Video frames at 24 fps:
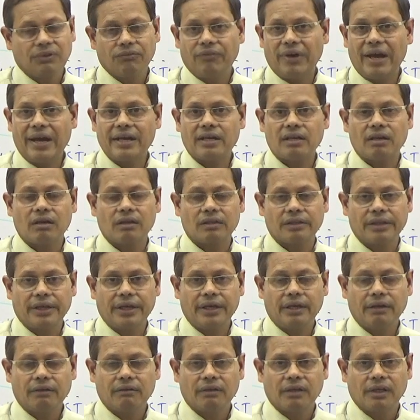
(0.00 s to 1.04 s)
VAT are
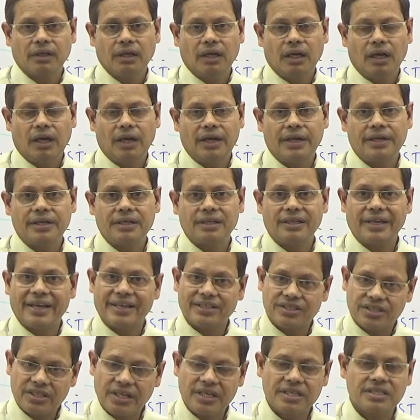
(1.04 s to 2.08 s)
there, and
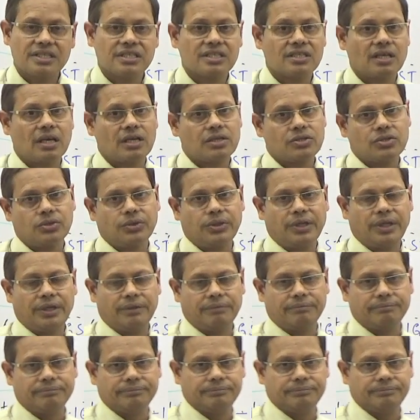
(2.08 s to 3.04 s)
excise is also there.